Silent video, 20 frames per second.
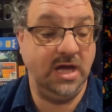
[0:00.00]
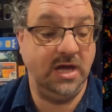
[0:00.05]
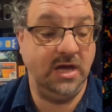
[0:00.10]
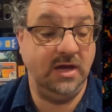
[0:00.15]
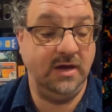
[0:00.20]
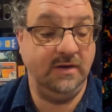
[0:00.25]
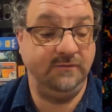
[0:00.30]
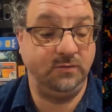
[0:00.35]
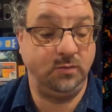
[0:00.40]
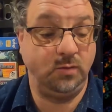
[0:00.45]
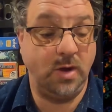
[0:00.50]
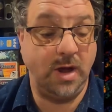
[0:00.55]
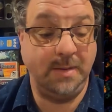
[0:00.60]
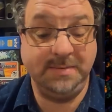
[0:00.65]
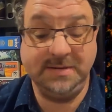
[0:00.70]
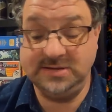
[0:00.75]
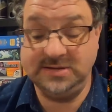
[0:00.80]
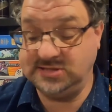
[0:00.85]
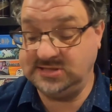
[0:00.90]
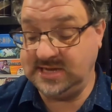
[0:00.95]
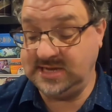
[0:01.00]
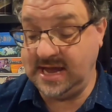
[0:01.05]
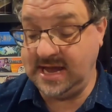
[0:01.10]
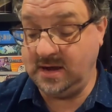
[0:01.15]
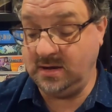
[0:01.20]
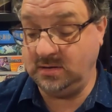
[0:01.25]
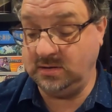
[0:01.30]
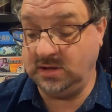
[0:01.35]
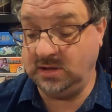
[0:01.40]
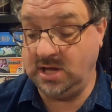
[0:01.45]
of Robin's
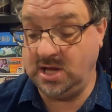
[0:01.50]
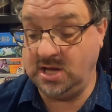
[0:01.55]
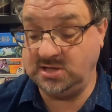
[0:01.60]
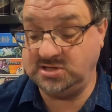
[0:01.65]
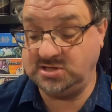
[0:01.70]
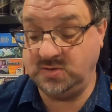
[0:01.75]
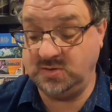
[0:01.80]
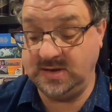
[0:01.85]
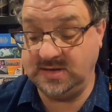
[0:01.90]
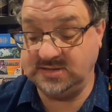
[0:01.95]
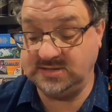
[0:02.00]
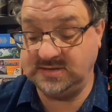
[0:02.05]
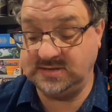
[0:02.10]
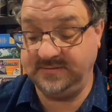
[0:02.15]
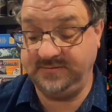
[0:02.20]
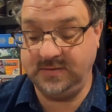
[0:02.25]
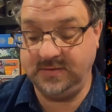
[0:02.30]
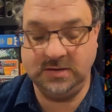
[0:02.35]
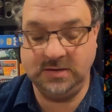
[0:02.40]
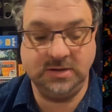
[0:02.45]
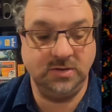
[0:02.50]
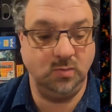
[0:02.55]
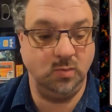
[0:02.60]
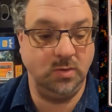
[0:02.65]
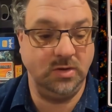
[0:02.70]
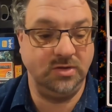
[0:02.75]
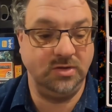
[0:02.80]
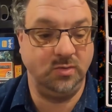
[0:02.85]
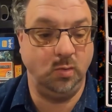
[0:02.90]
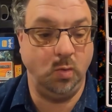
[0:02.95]
outlaws who has defended
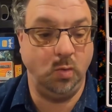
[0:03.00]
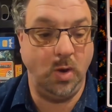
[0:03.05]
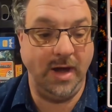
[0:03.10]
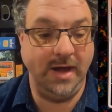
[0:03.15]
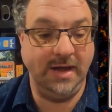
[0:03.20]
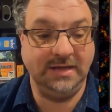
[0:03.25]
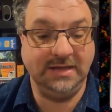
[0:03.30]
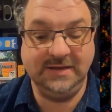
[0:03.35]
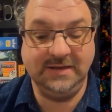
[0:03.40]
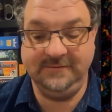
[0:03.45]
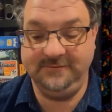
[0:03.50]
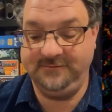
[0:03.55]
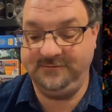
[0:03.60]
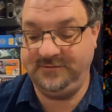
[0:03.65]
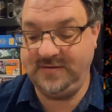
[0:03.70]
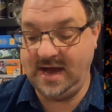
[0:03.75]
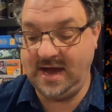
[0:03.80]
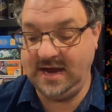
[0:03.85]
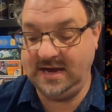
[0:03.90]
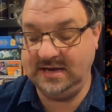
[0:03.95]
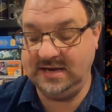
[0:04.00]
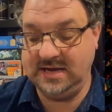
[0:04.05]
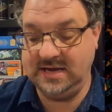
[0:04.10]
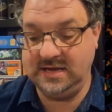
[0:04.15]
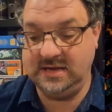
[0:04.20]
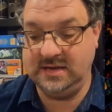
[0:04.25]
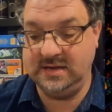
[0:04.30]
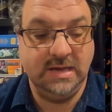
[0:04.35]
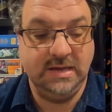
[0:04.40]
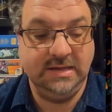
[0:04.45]
with wily fighting.